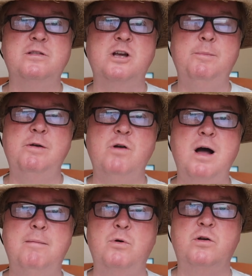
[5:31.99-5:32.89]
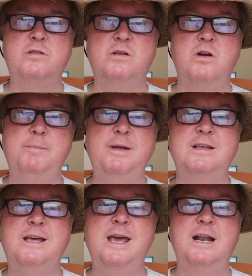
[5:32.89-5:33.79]
It's going to be rum or it's going to be
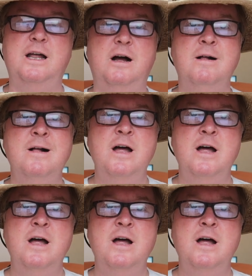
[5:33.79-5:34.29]
tequila,